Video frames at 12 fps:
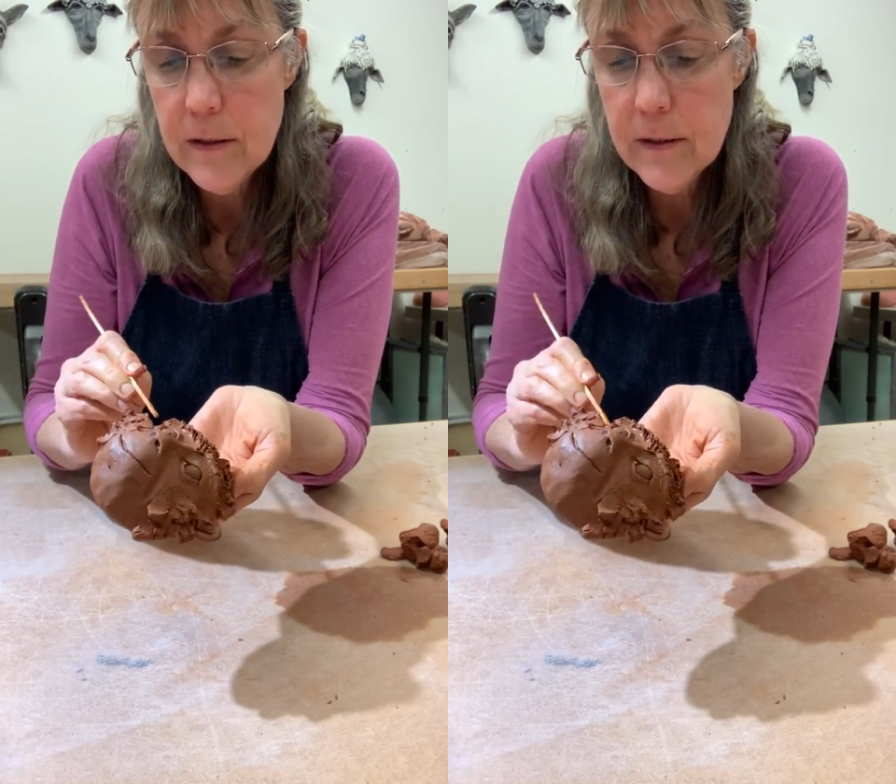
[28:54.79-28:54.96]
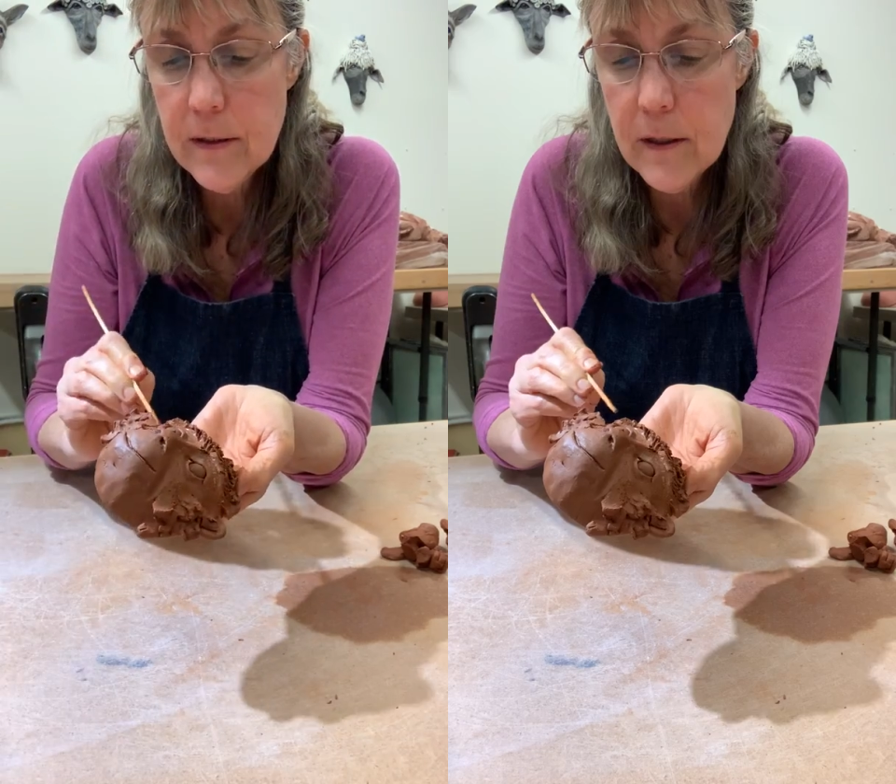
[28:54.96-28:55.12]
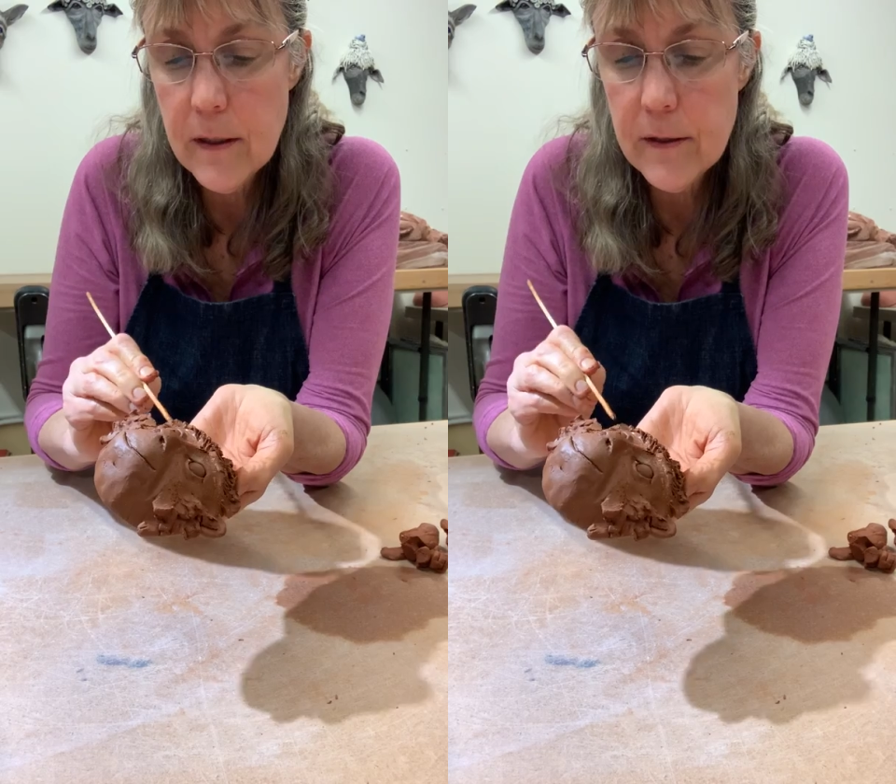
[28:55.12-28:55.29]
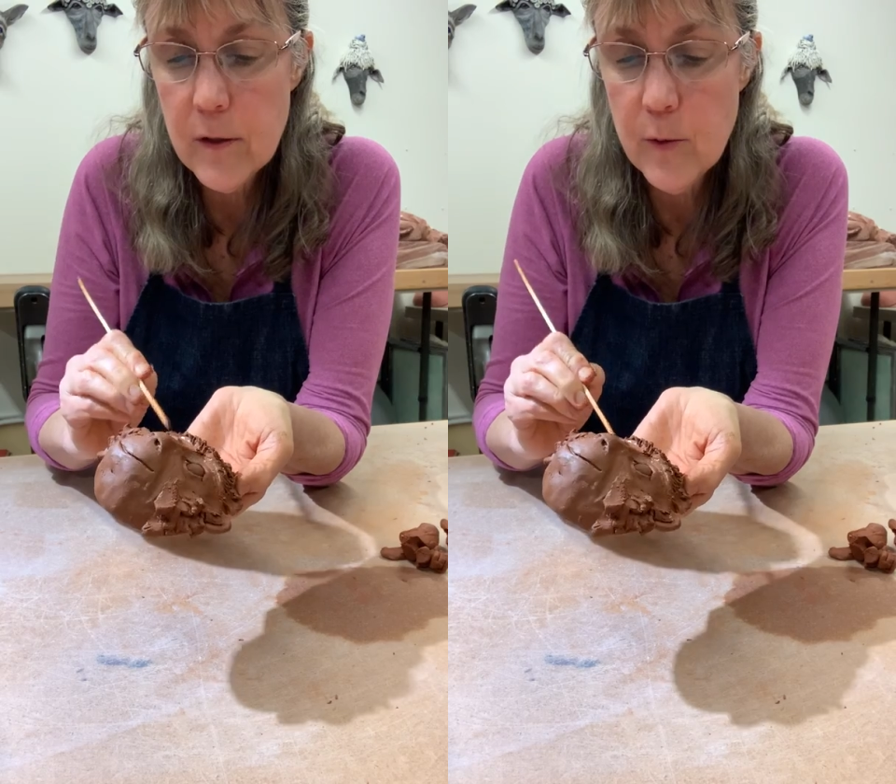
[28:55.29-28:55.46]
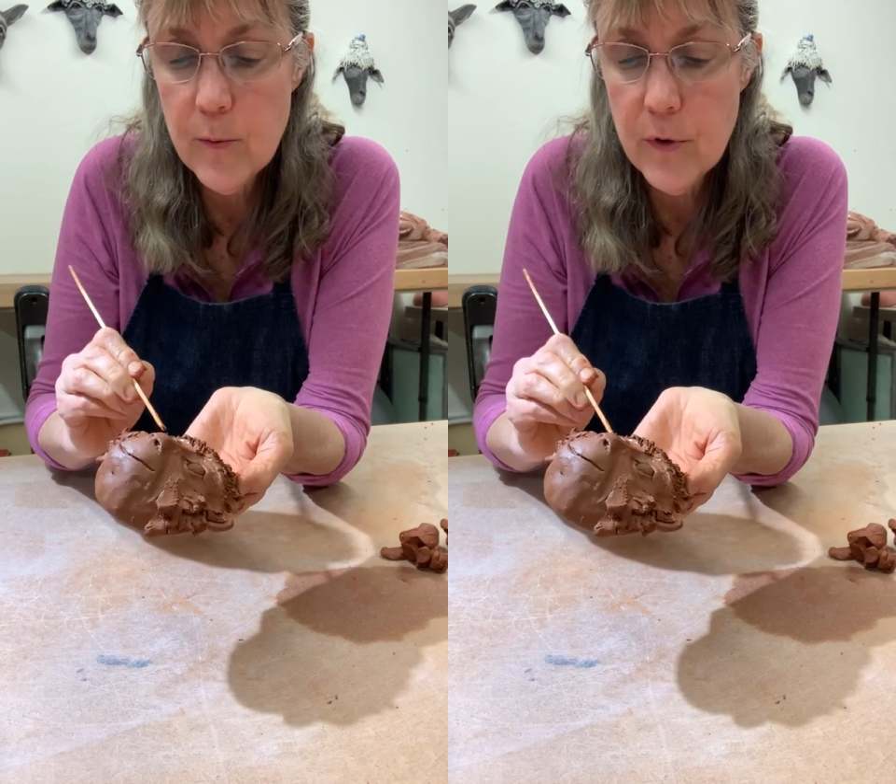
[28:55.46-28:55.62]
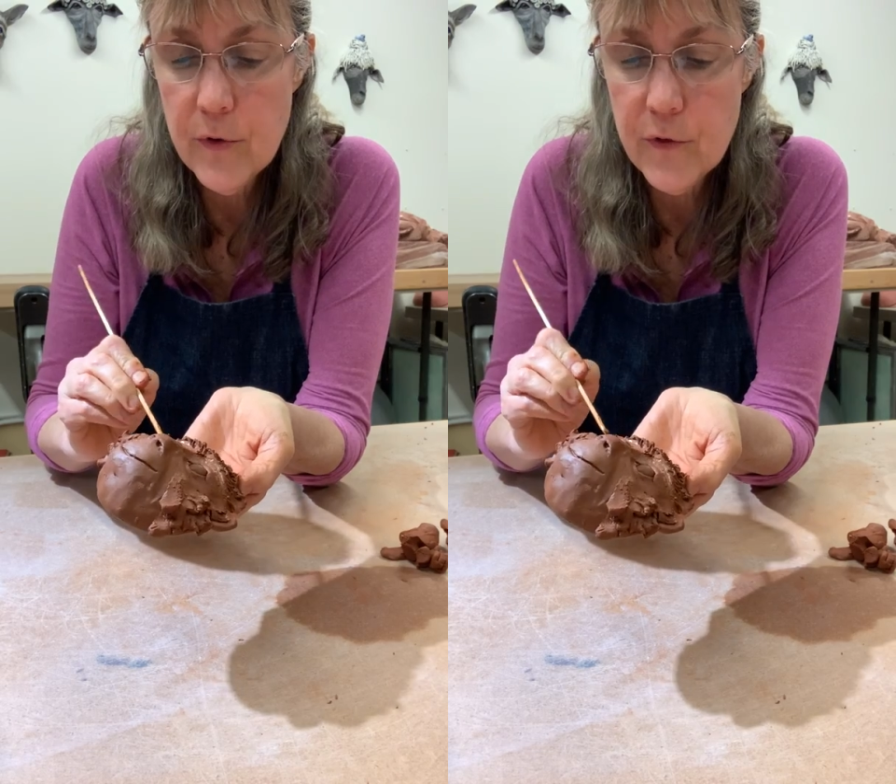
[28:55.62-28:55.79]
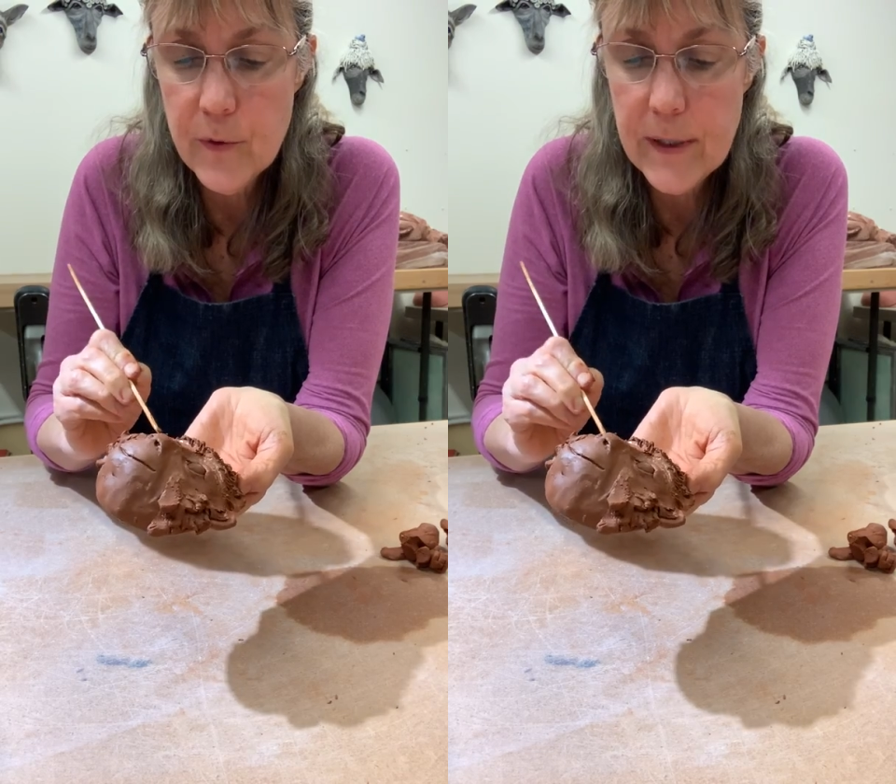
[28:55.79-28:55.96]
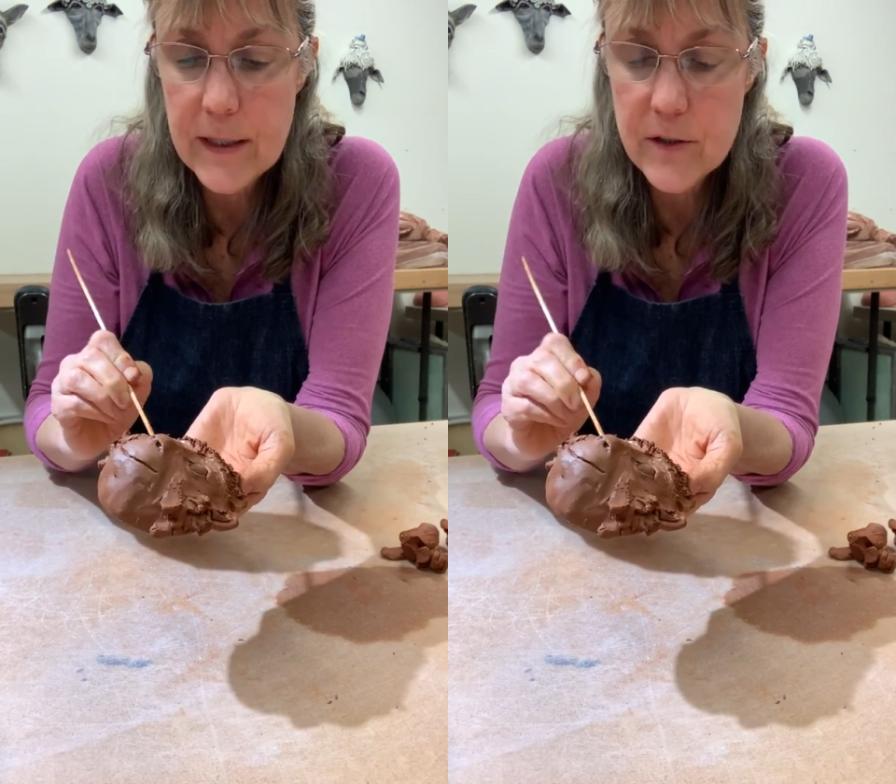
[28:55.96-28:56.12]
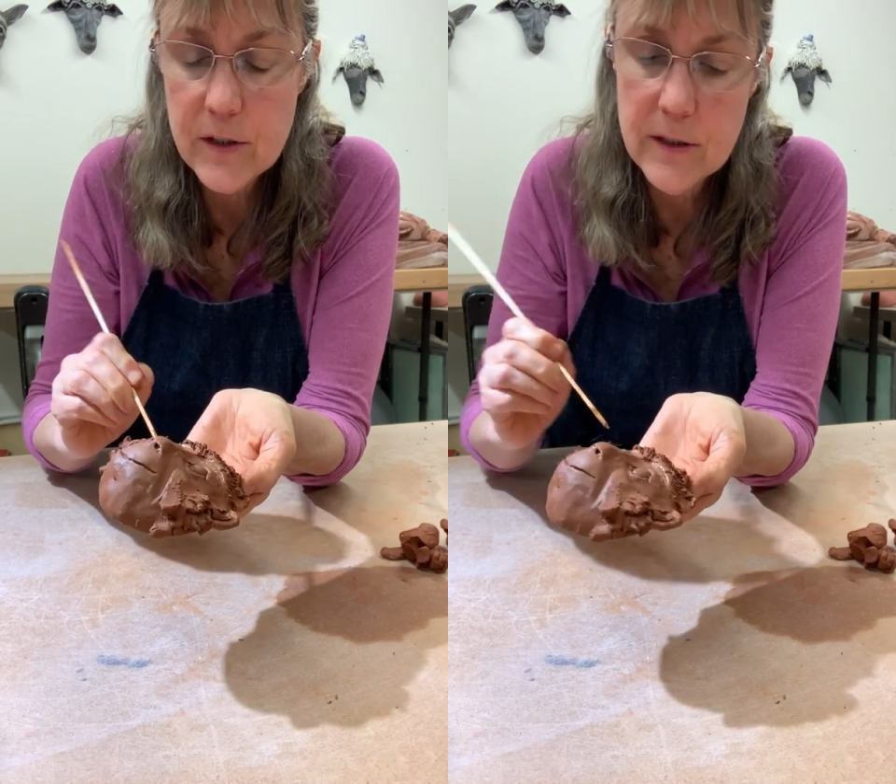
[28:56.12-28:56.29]
And kind of go both
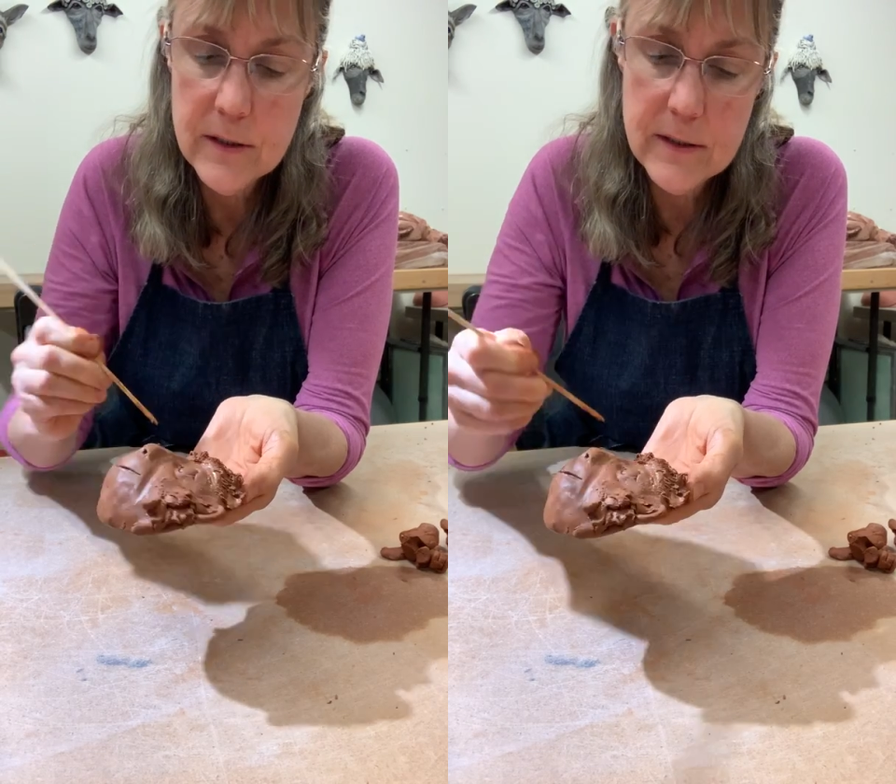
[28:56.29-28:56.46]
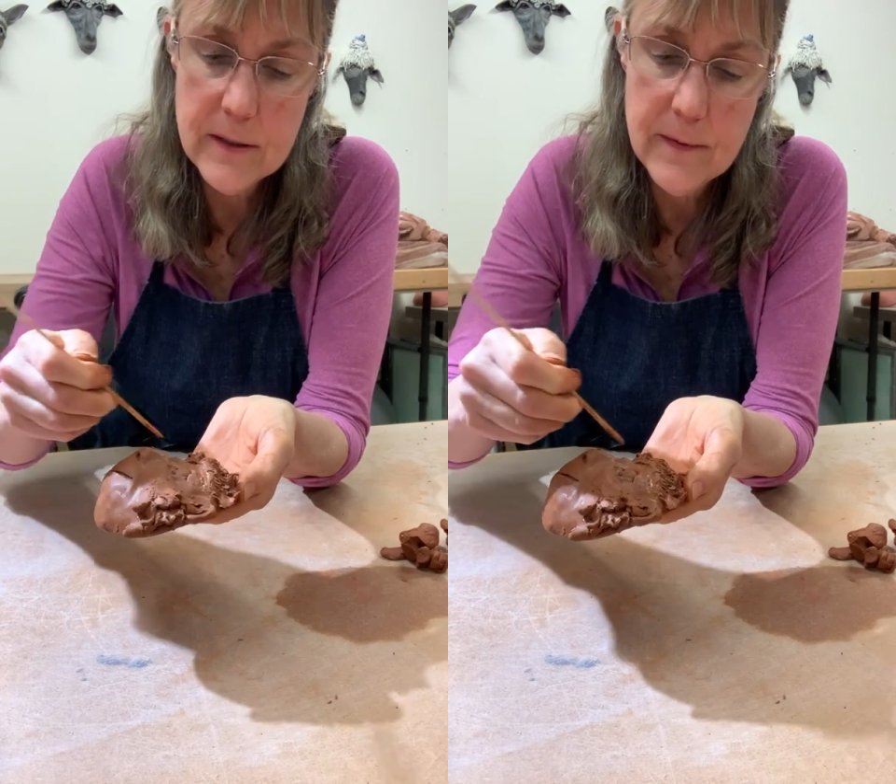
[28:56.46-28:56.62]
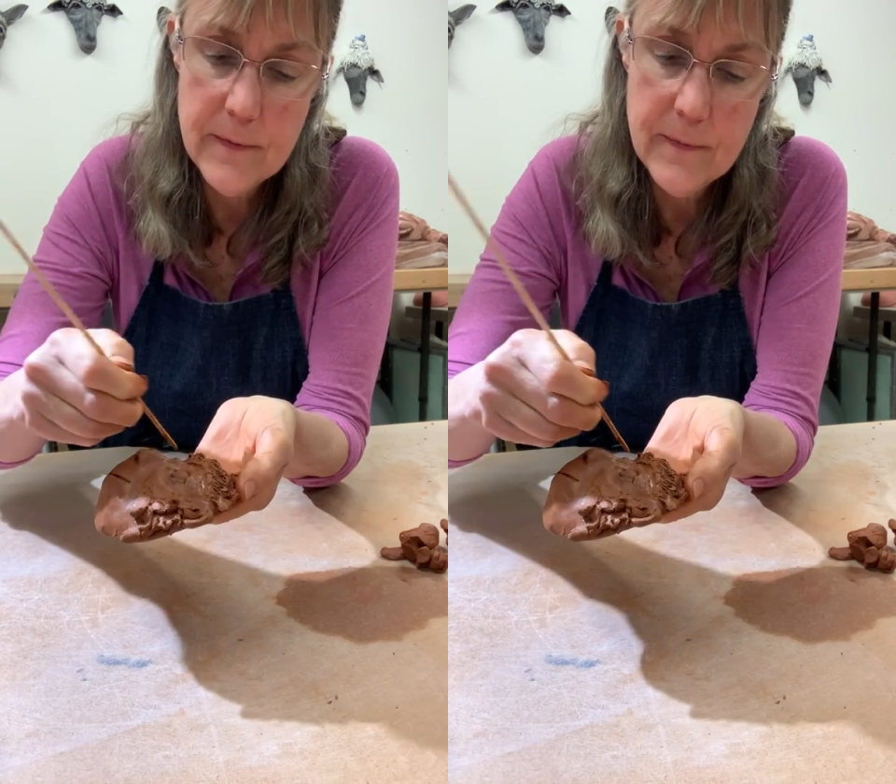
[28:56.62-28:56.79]
directions.